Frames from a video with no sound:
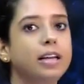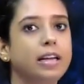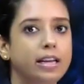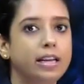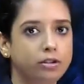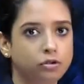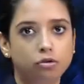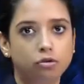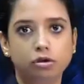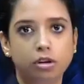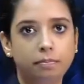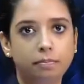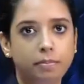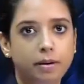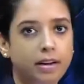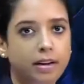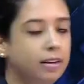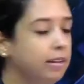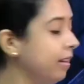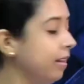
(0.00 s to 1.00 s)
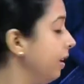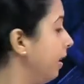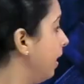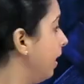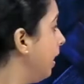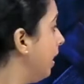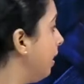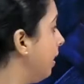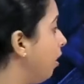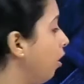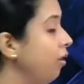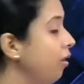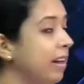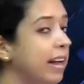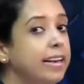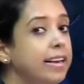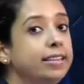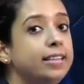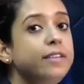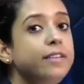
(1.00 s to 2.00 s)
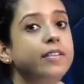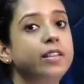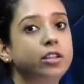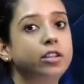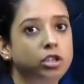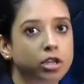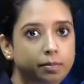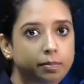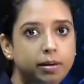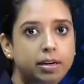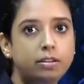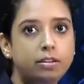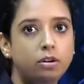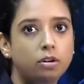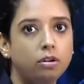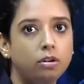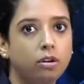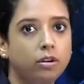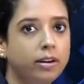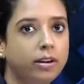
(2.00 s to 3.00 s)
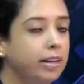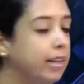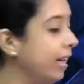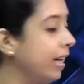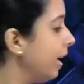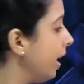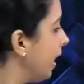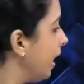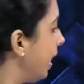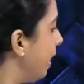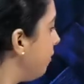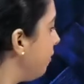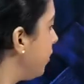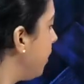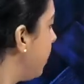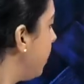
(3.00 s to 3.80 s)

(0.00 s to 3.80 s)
estrogen pill. Now, let us see whether she bleeds or not. If she